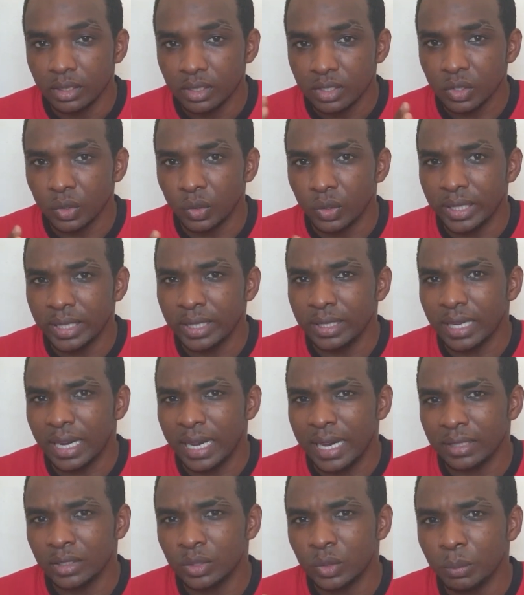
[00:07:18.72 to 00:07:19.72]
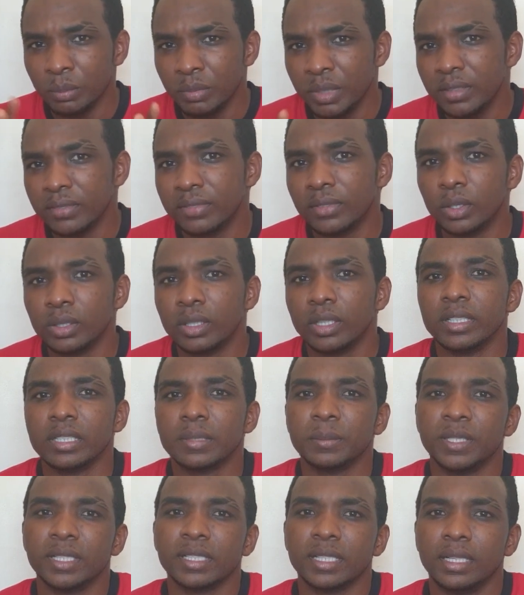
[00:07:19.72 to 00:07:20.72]
So it, uh, to me,
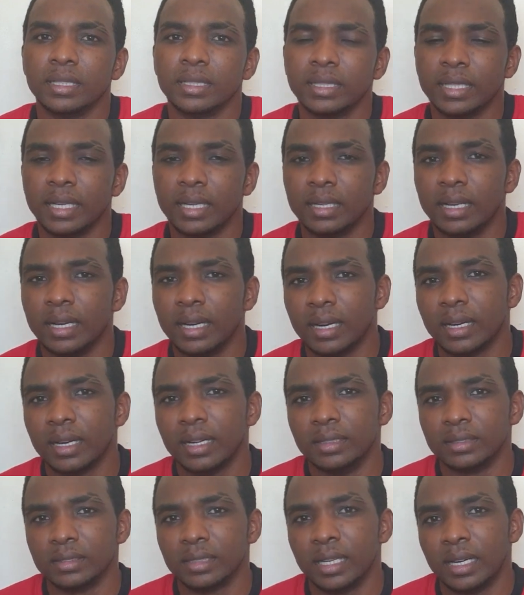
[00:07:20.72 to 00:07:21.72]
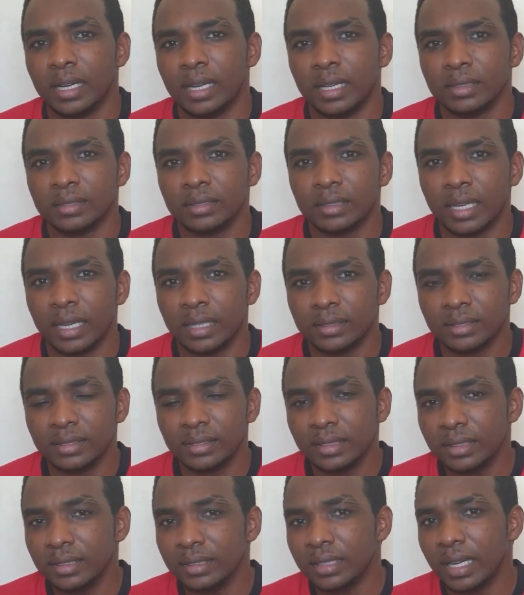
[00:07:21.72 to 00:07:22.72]
photorespiration can act as a, a, a
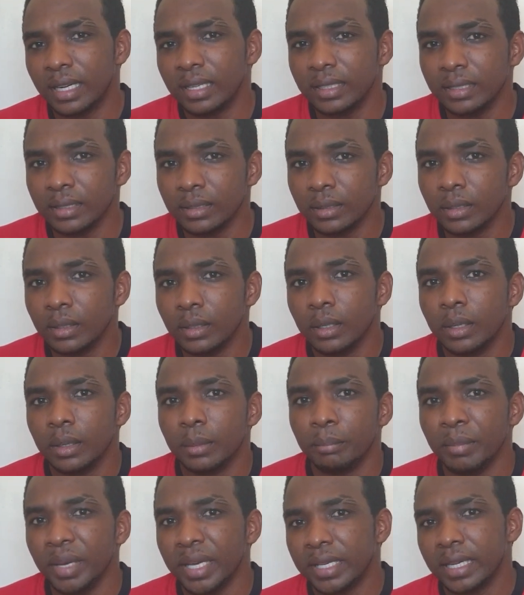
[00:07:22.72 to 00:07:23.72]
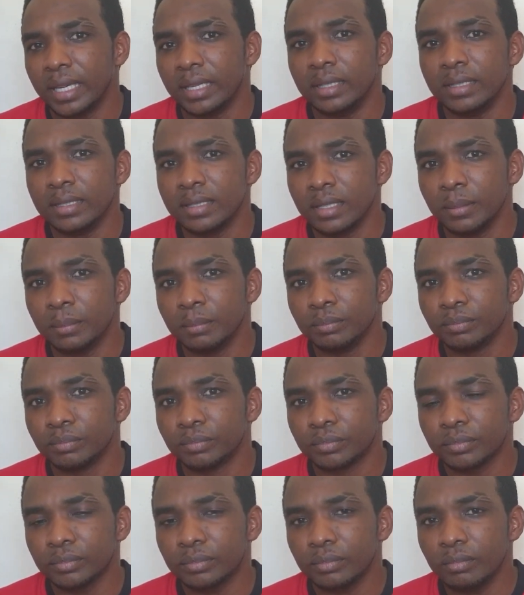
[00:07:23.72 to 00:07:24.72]
signaling mechanism,
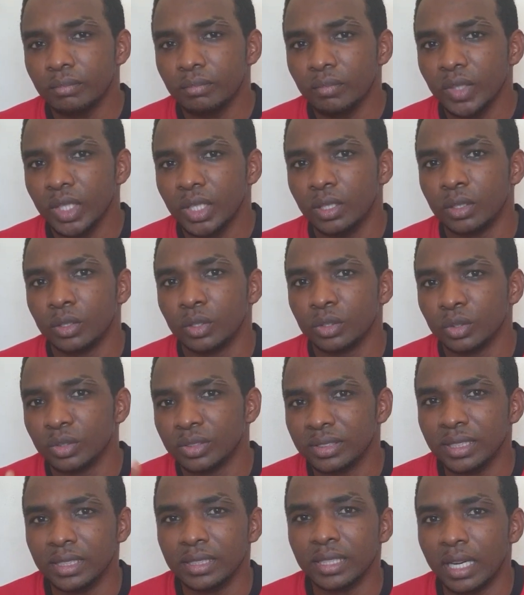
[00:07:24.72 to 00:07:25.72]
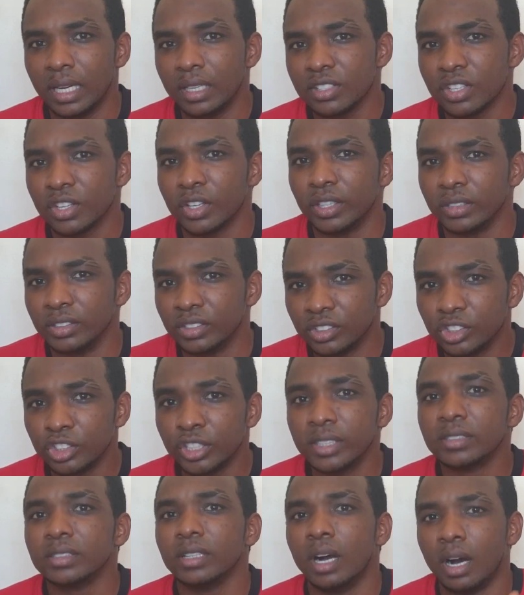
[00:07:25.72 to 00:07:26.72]
you know, to signal certain
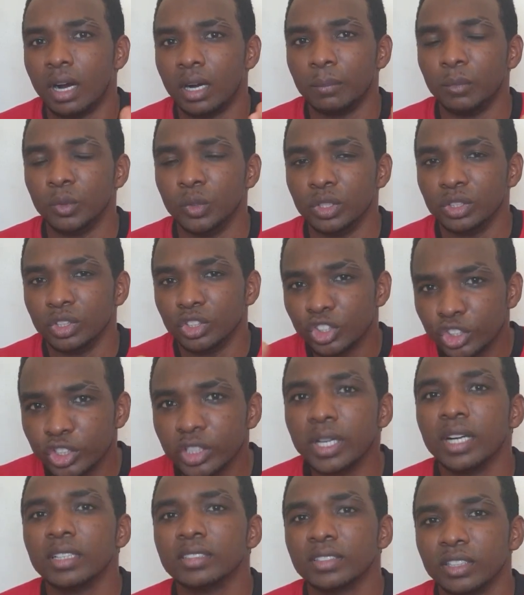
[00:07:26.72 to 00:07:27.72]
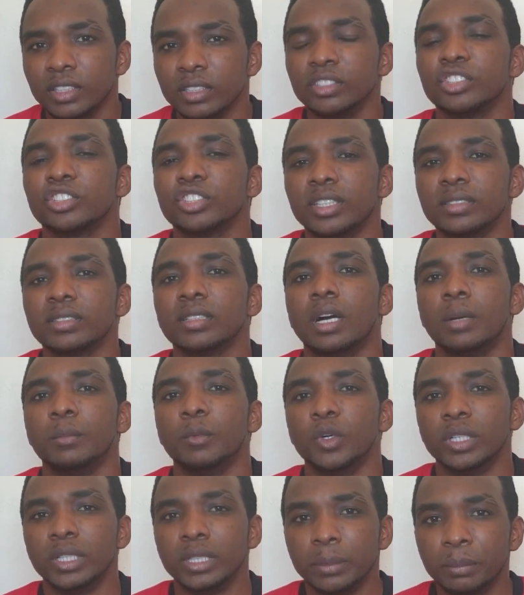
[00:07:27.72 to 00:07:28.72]
stress hormone, to trigger certain stress
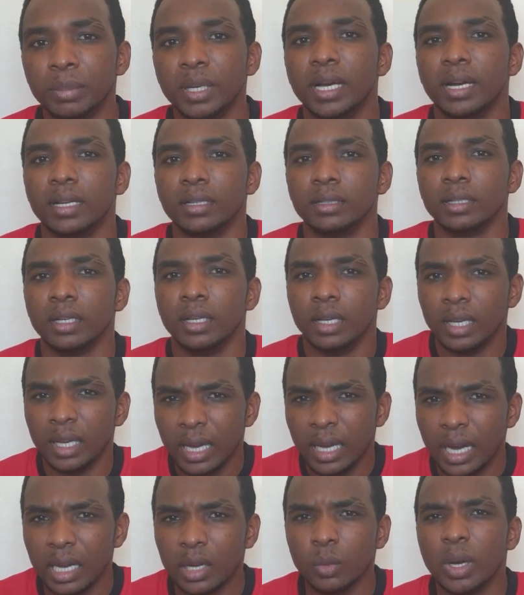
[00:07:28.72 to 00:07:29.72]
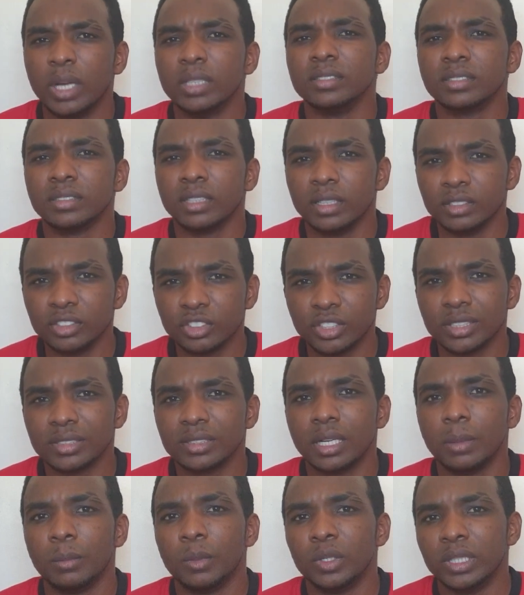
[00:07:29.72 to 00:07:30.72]
hormone in the plant. And once certain stress
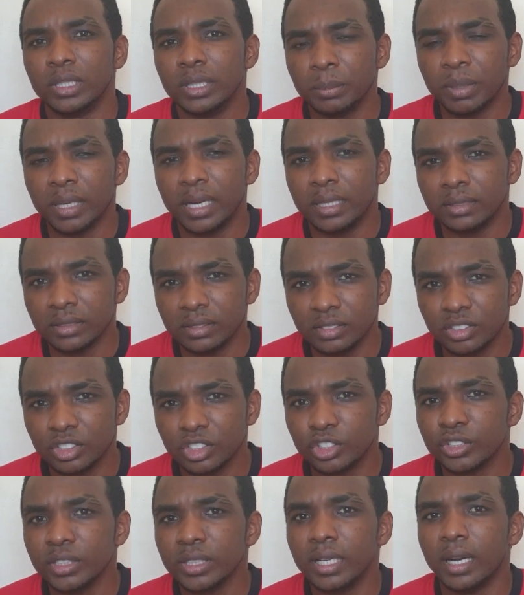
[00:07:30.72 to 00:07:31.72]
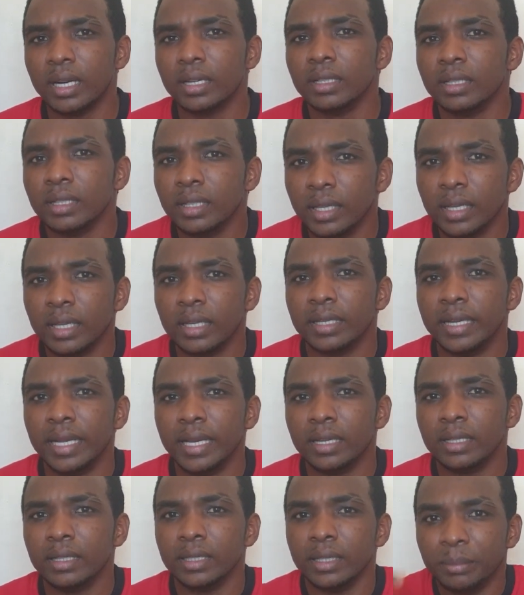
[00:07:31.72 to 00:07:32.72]
hormone in the plant is triggered,
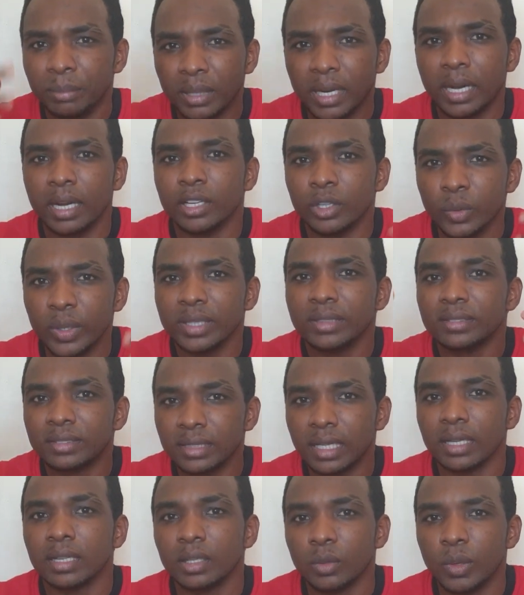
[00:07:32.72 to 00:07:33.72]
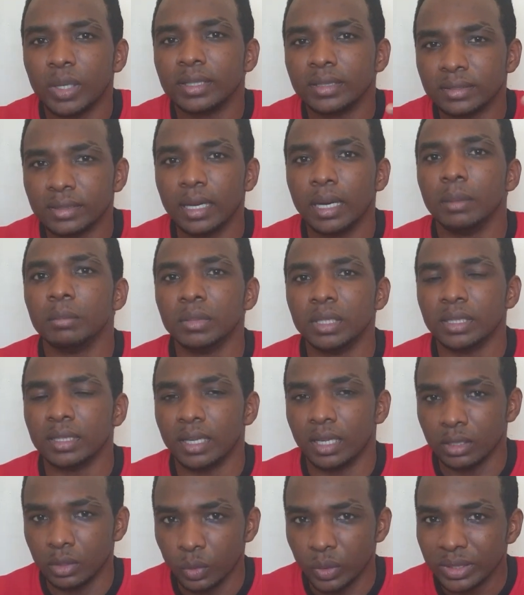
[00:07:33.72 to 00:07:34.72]
then the plant knows exactly what is happening
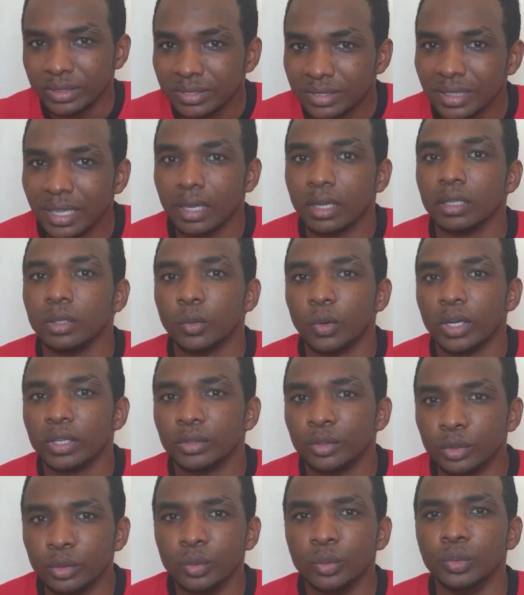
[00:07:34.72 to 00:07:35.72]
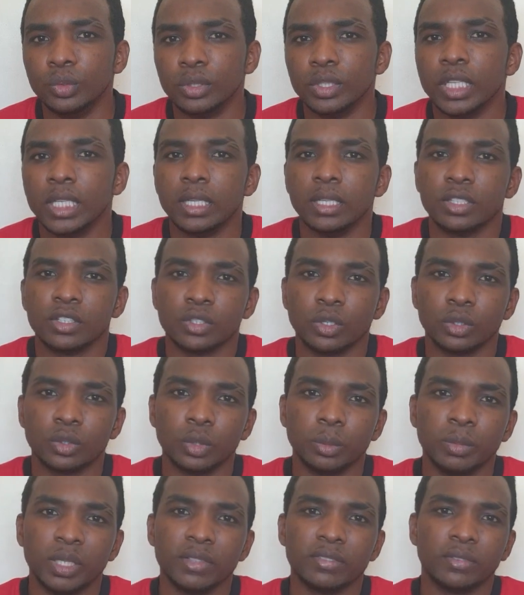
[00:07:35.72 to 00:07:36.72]
and knows exactly what to do. So
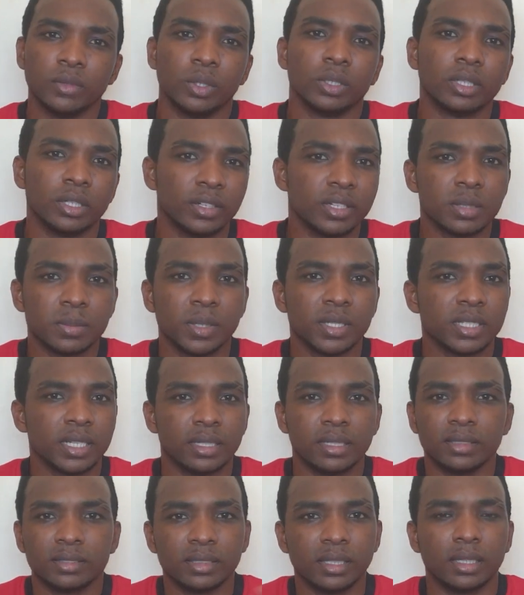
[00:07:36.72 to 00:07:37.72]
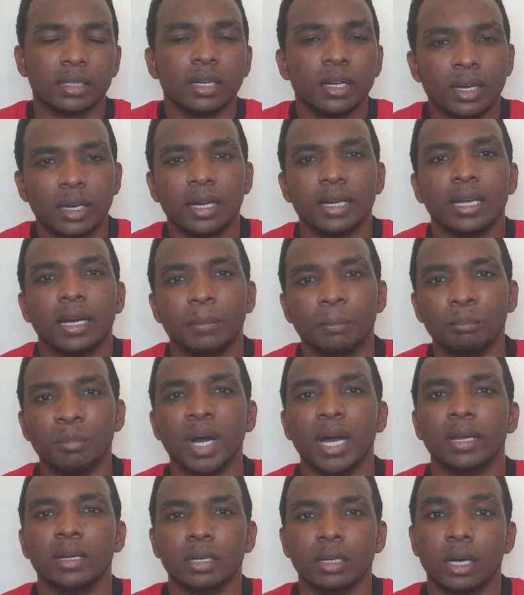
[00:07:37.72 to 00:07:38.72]
to me, photorespiration is not all that
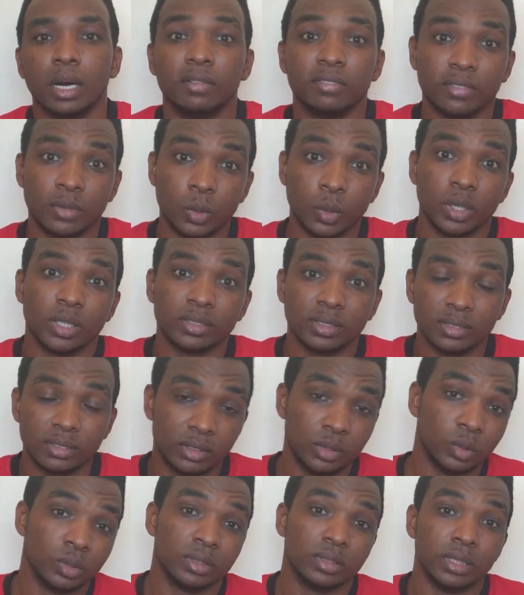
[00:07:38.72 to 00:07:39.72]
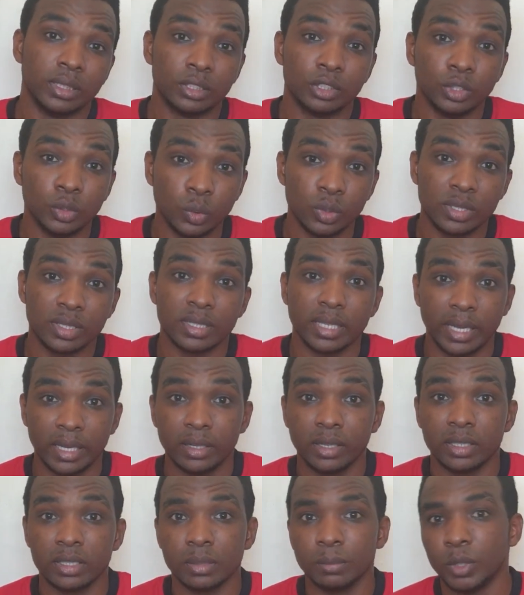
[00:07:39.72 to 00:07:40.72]
bad. Of course, it's use, it uses
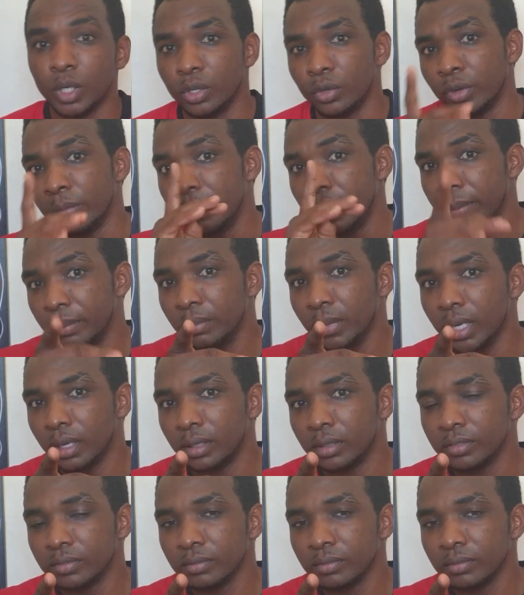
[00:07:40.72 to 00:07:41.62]
energy, but remember,